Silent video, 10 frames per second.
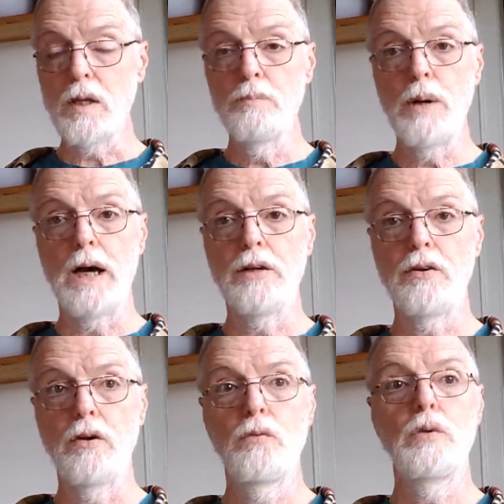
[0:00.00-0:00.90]
But
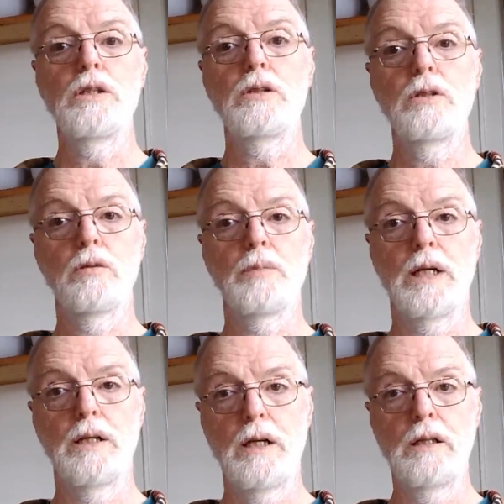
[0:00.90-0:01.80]
we still
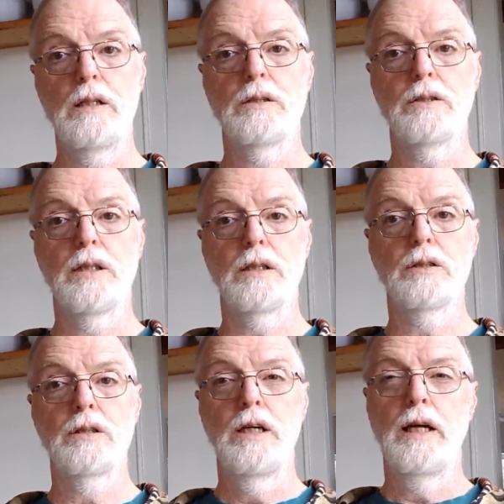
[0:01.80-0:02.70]
maintain these things.